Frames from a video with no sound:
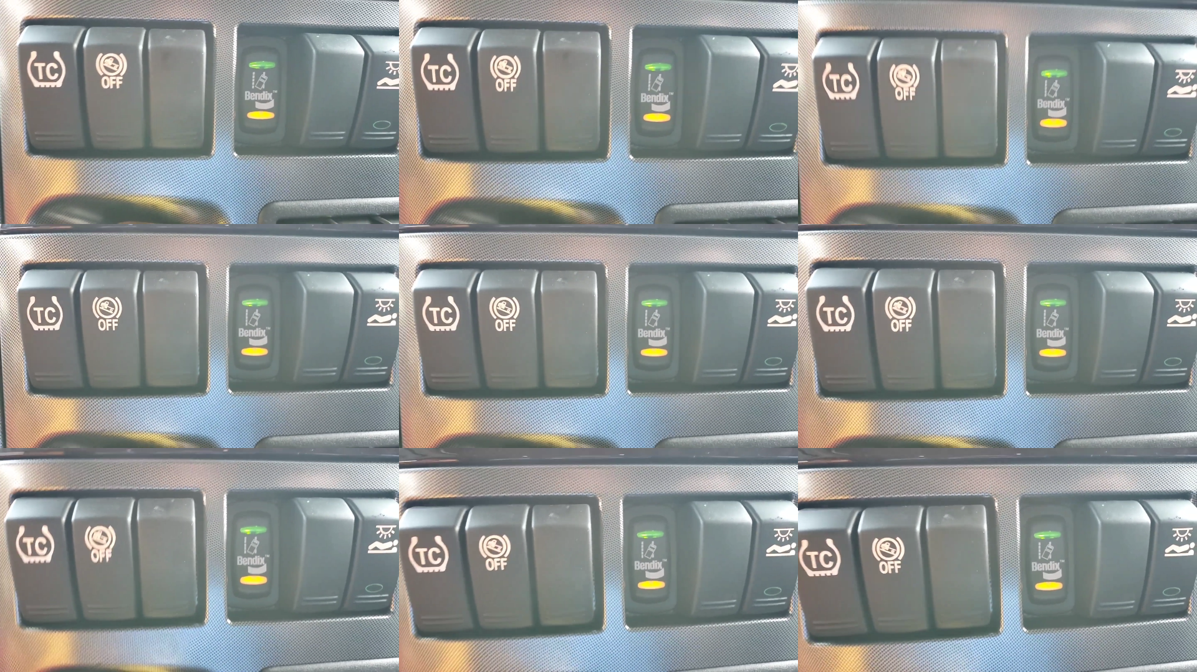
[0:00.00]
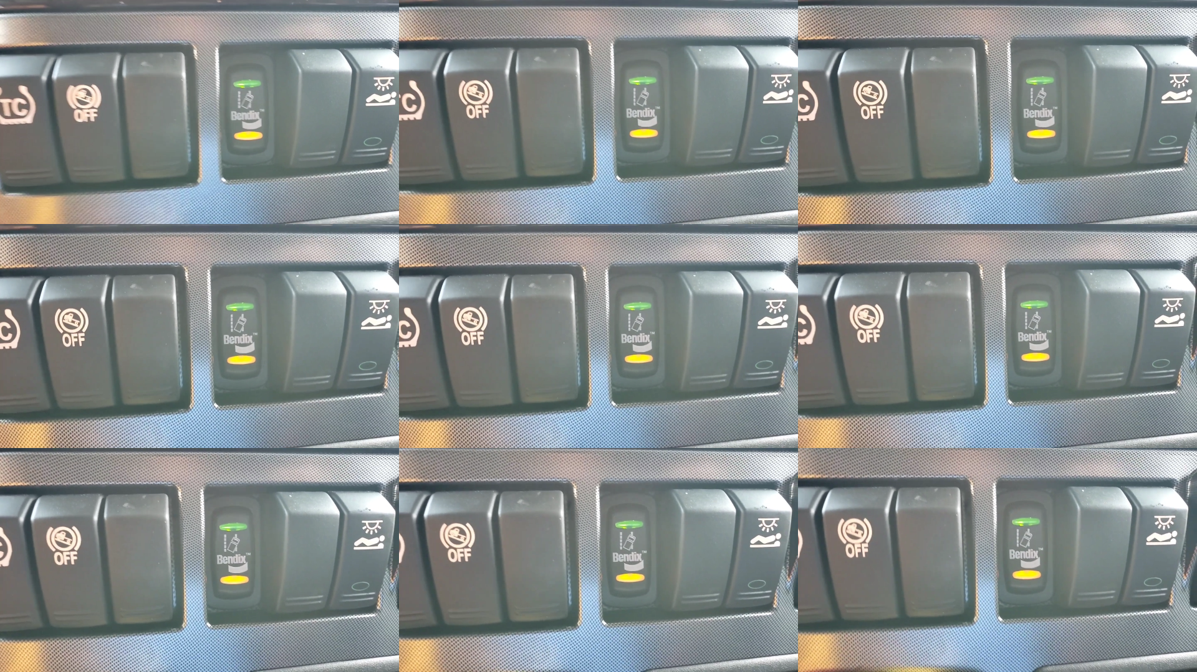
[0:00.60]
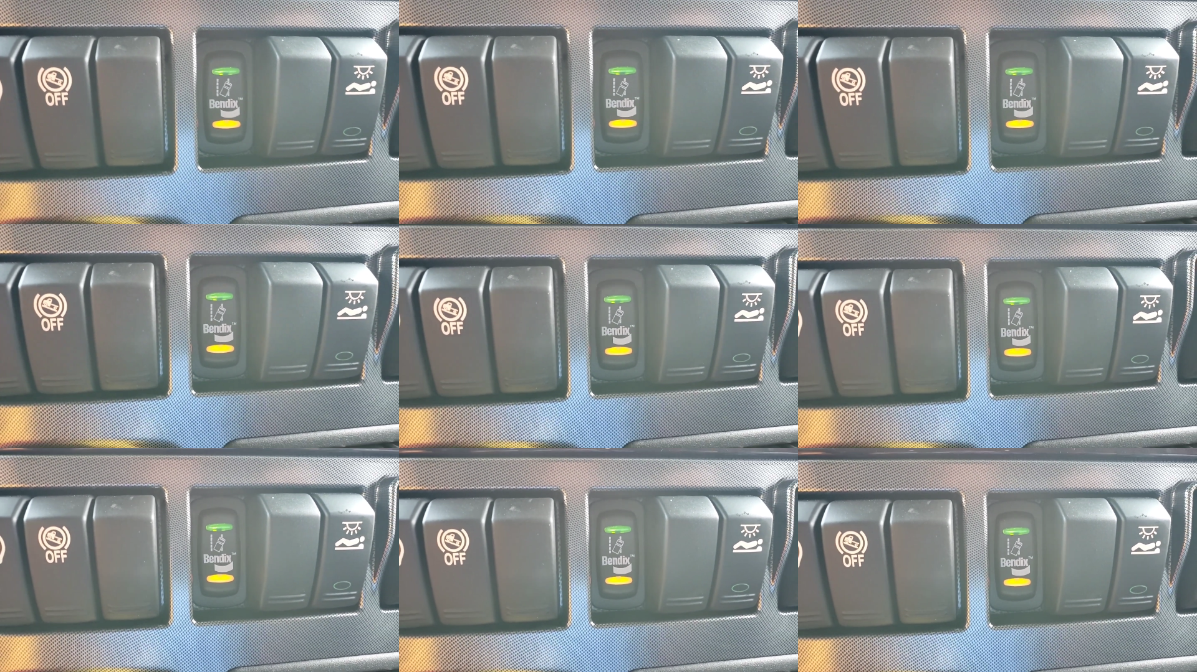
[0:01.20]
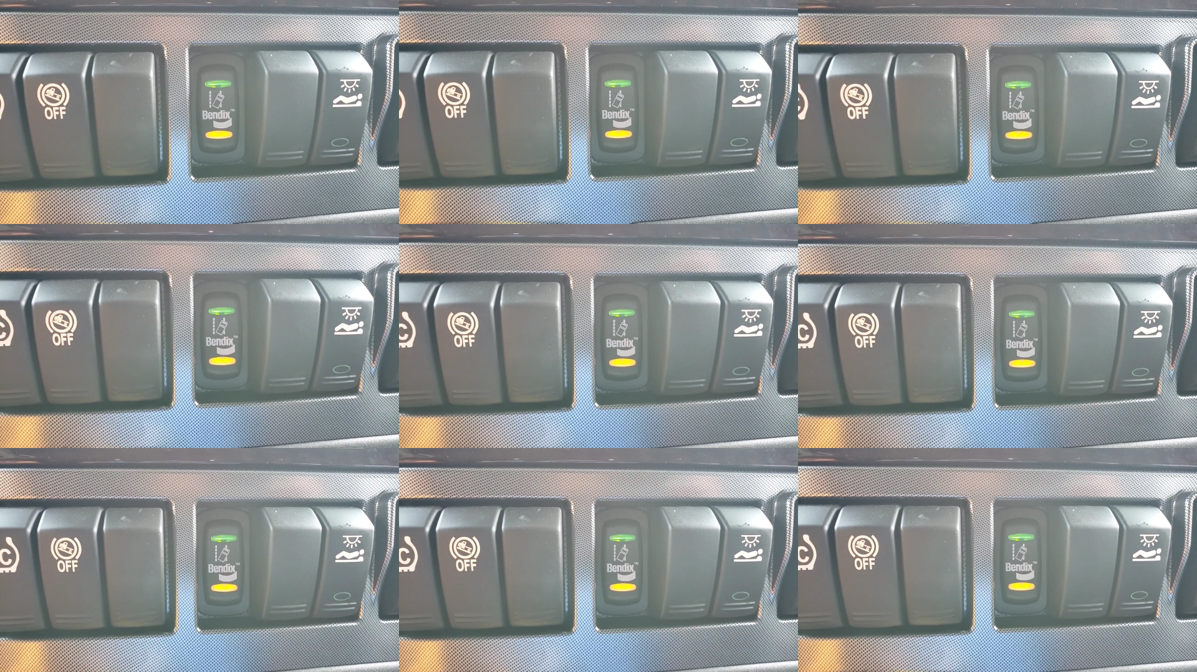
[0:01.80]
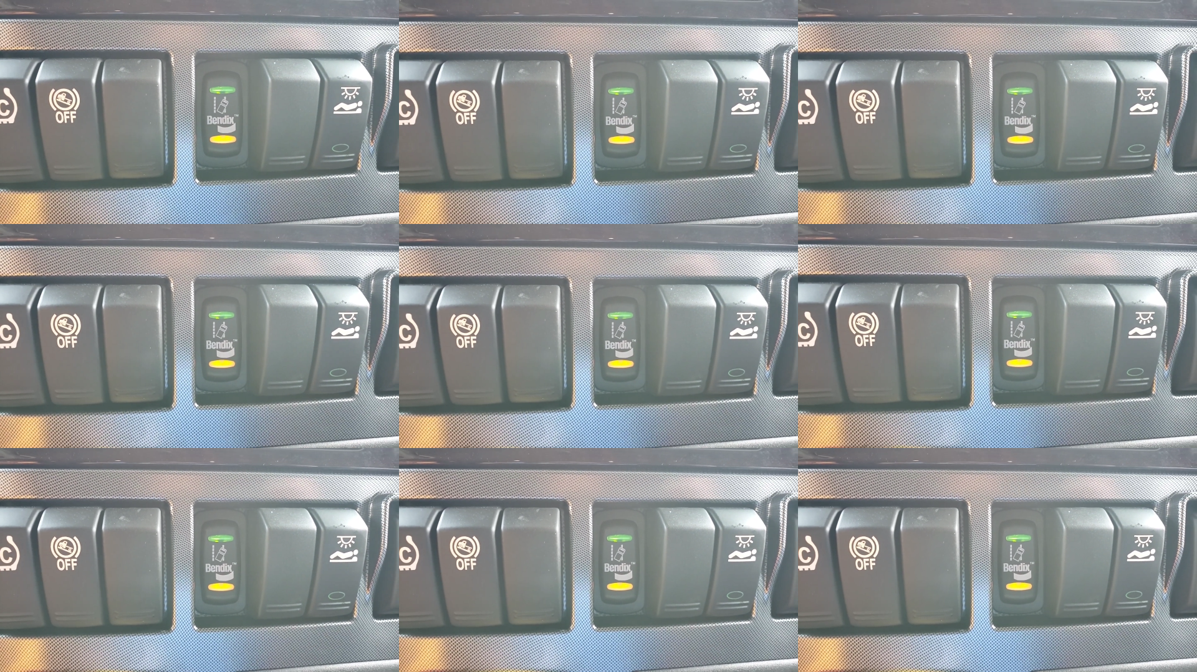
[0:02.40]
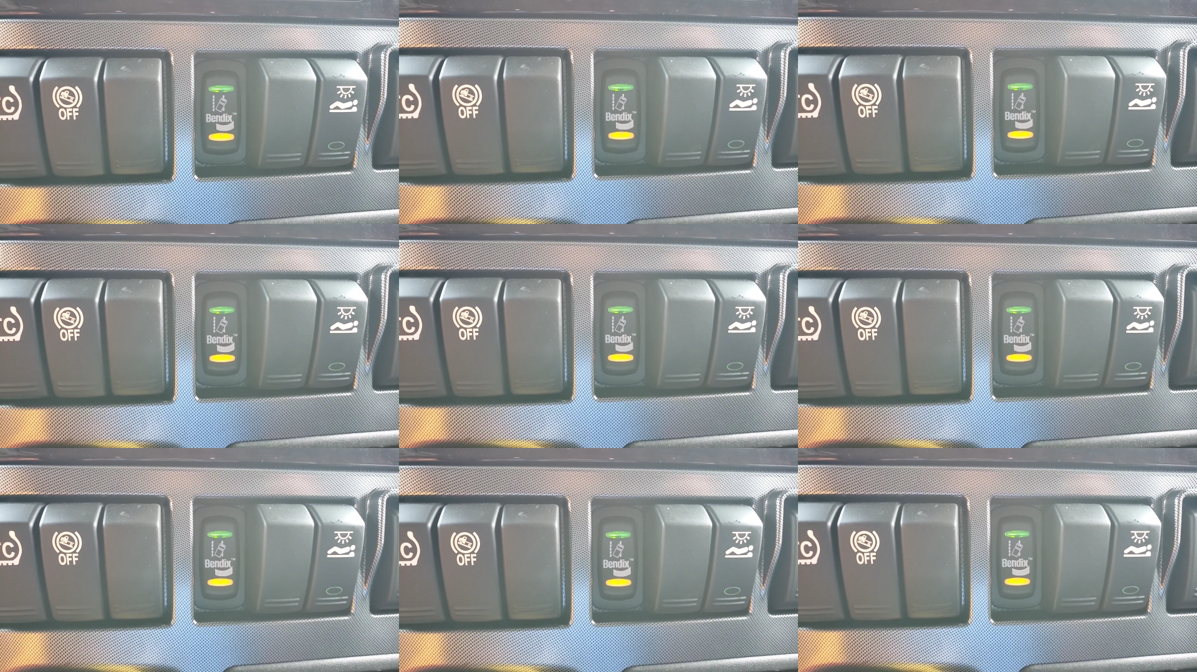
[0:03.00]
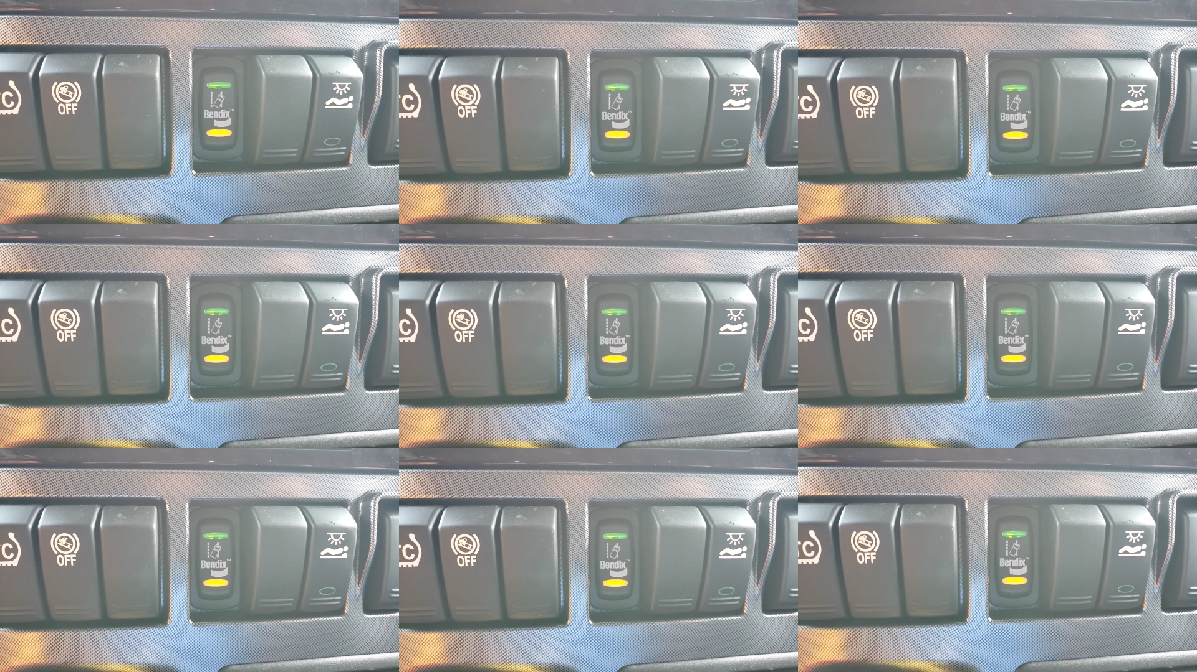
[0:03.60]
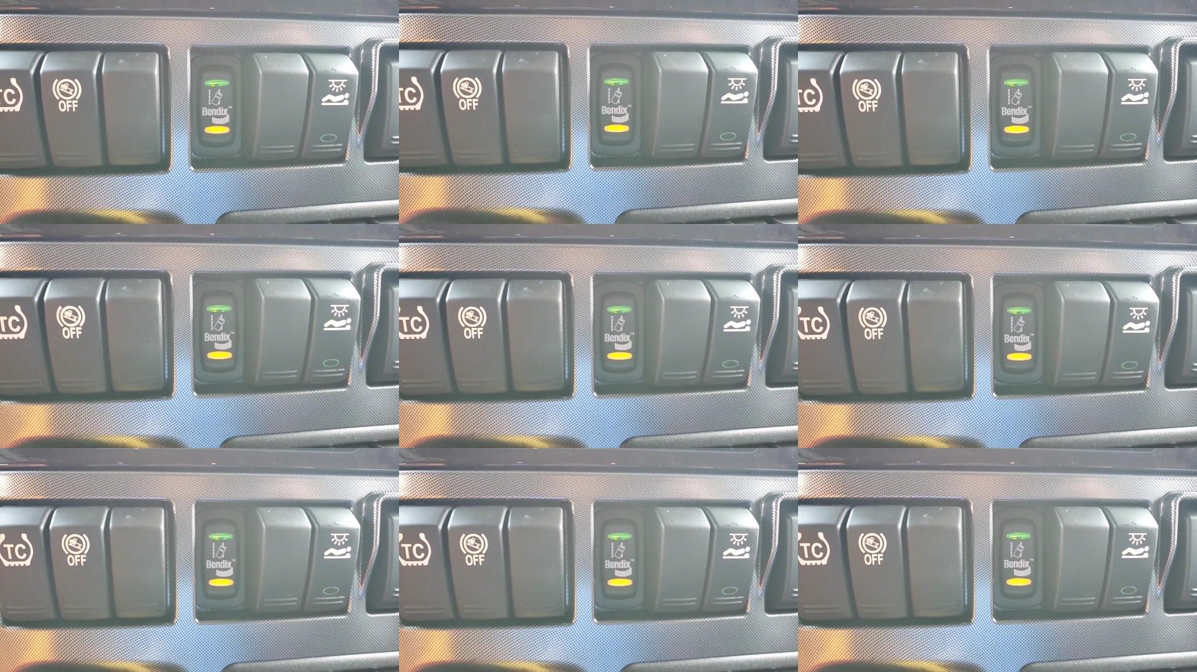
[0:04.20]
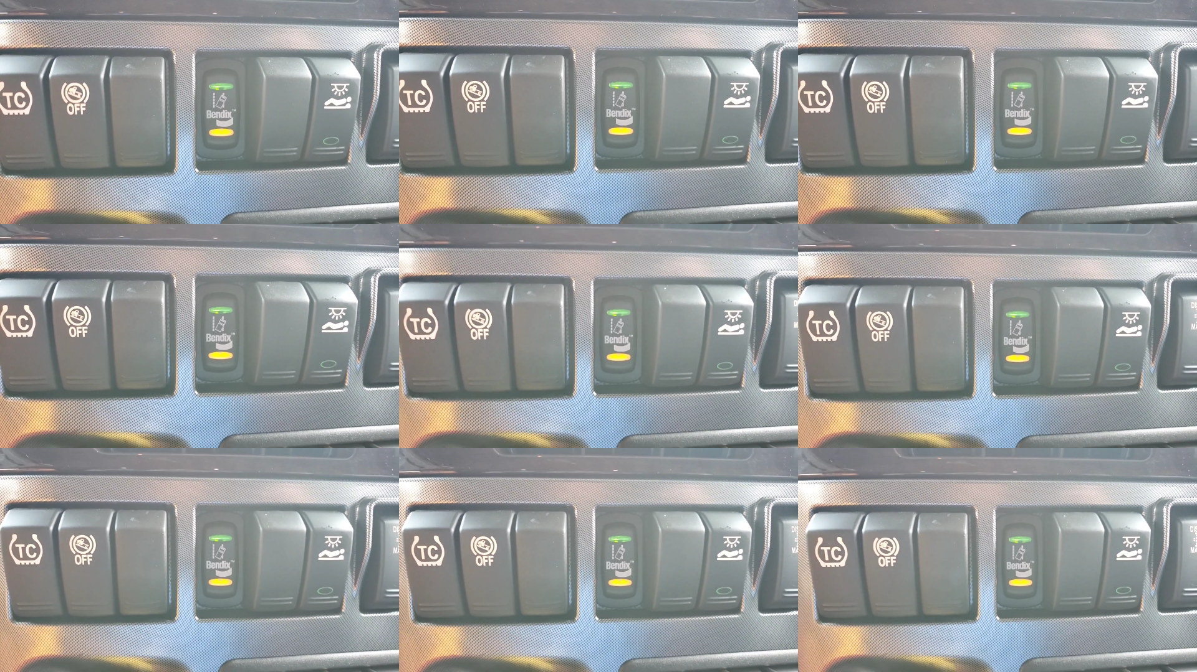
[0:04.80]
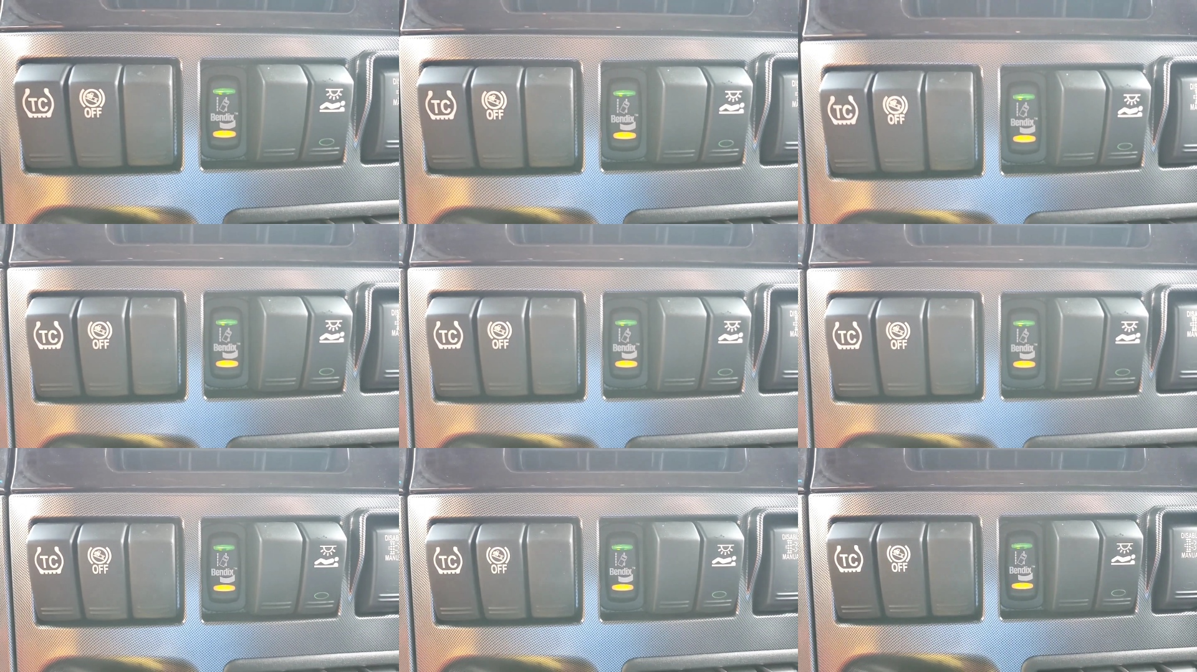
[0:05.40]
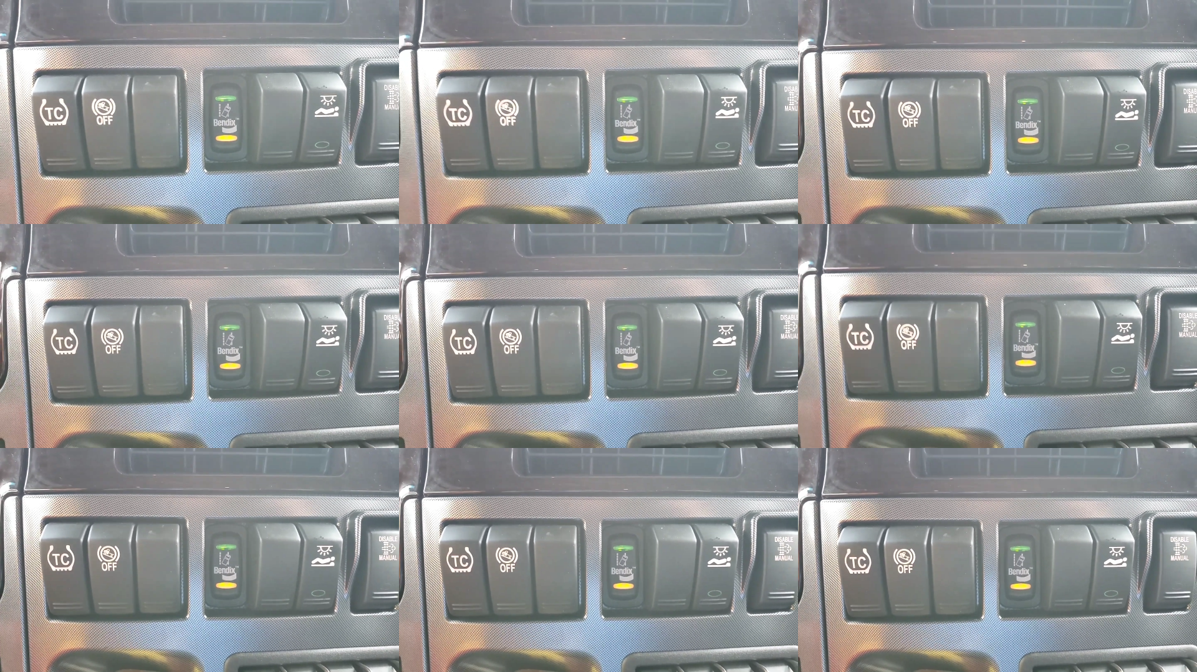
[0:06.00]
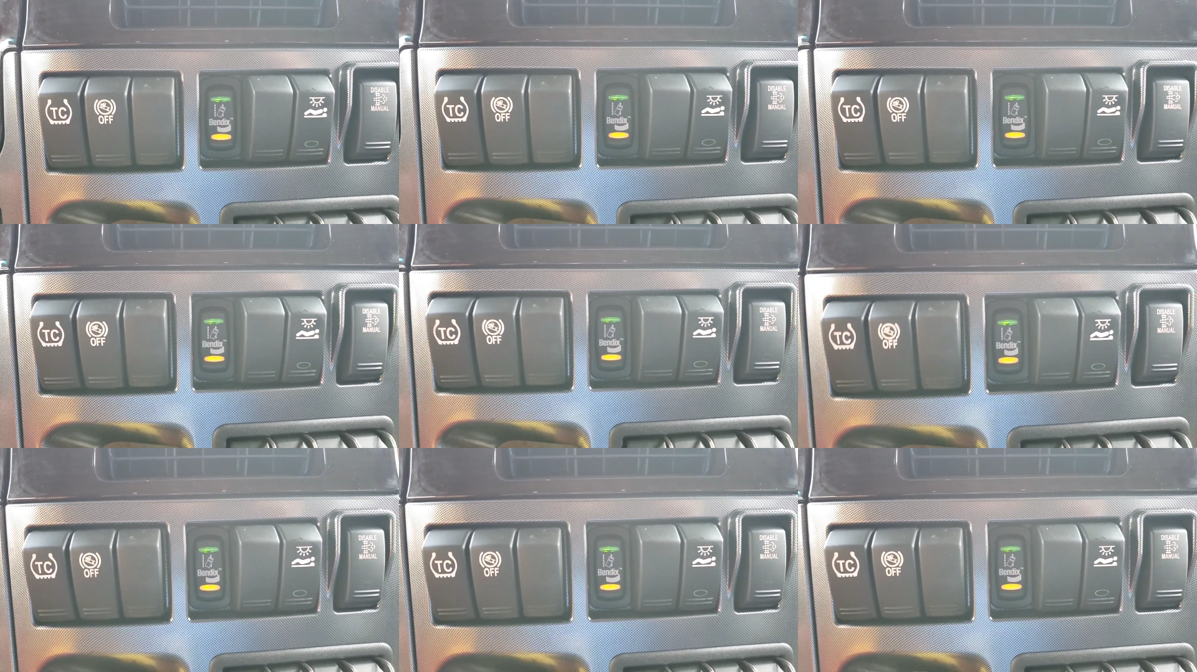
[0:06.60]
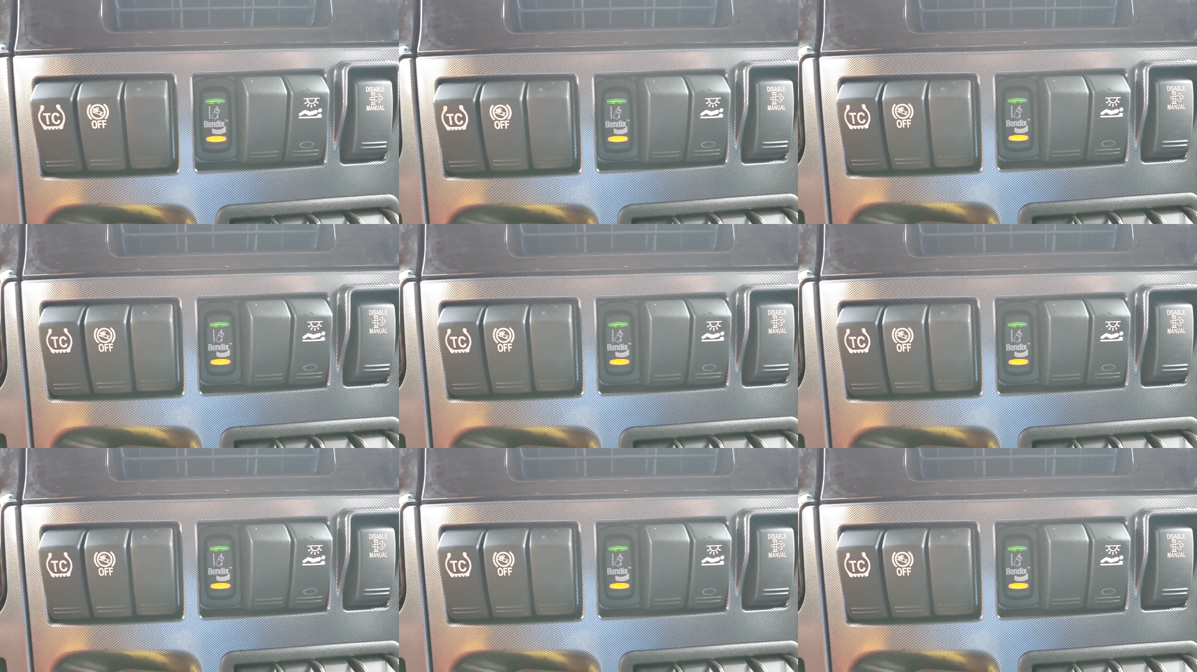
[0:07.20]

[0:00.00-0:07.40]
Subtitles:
No face is visible, so there are no lips to read.